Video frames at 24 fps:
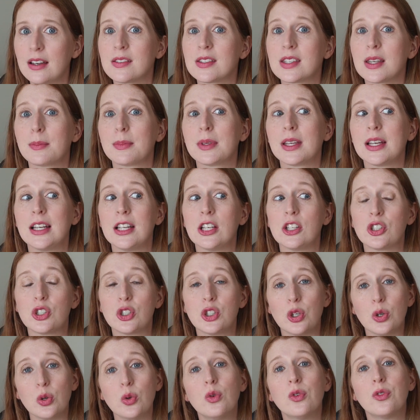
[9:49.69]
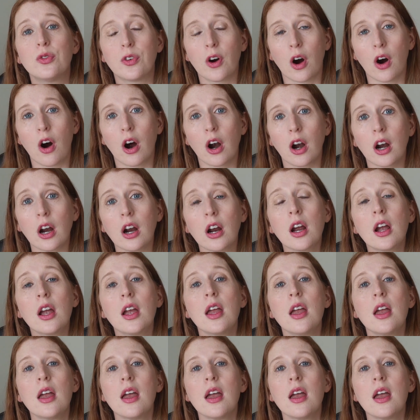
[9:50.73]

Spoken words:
If something is too far,